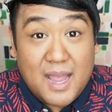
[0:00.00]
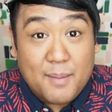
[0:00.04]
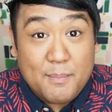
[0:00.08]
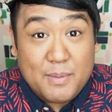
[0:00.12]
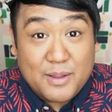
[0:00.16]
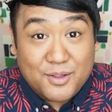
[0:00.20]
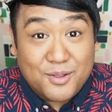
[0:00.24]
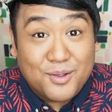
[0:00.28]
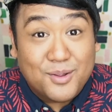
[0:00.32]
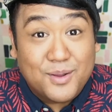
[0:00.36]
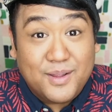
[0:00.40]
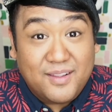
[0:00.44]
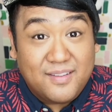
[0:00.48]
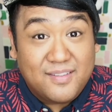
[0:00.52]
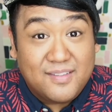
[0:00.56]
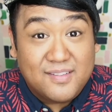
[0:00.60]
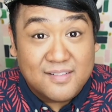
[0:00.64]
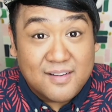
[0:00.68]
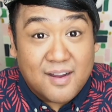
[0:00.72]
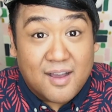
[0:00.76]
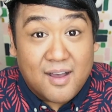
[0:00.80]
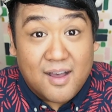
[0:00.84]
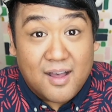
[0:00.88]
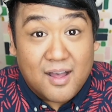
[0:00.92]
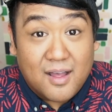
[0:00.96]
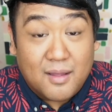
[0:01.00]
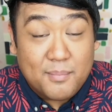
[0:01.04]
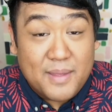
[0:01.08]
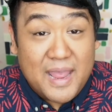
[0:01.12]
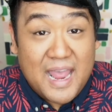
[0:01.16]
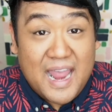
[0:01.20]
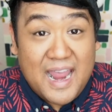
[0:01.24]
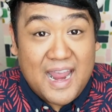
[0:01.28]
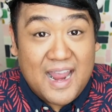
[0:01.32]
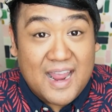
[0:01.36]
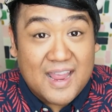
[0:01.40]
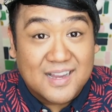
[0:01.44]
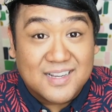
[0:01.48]
I'm a cookie snob,
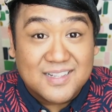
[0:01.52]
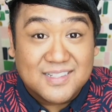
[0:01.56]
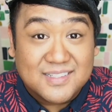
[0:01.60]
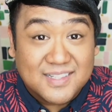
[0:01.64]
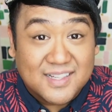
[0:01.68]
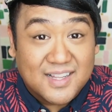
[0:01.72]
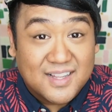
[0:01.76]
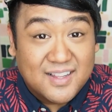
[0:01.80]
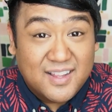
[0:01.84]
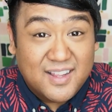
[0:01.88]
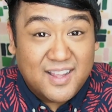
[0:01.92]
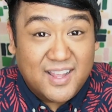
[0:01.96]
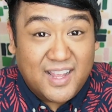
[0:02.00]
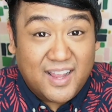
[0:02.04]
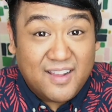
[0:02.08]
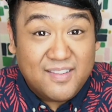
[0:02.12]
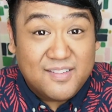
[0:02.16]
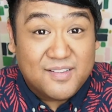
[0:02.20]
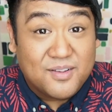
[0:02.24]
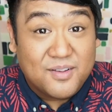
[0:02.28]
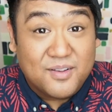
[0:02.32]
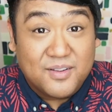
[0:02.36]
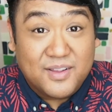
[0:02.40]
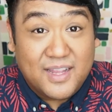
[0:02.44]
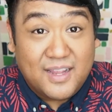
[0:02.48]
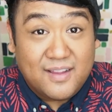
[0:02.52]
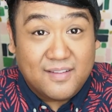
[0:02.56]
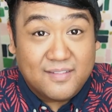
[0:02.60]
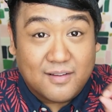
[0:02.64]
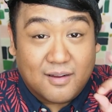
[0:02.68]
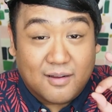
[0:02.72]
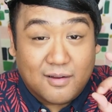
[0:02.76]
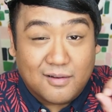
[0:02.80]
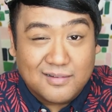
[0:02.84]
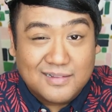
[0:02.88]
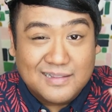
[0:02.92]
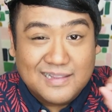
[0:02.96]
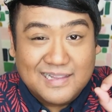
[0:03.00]
and his cookies
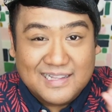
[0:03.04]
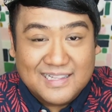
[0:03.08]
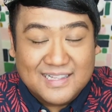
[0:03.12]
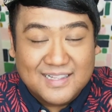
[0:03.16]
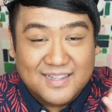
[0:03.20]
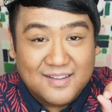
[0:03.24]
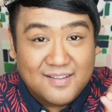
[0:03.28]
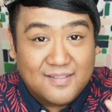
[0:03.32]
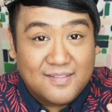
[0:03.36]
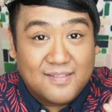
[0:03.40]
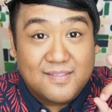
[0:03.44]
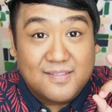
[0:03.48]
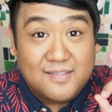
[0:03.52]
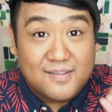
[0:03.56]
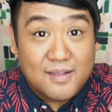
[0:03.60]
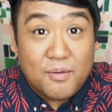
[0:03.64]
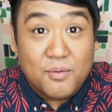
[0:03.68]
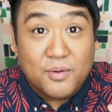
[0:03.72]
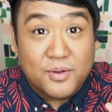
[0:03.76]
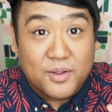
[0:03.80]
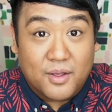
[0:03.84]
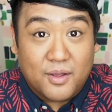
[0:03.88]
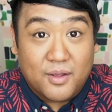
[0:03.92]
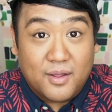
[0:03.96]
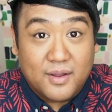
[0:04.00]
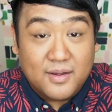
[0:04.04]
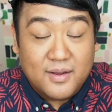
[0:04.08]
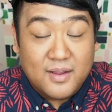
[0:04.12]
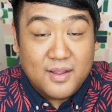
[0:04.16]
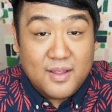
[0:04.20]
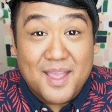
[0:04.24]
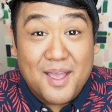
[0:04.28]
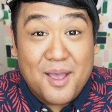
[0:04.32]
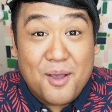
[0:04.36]
are so good.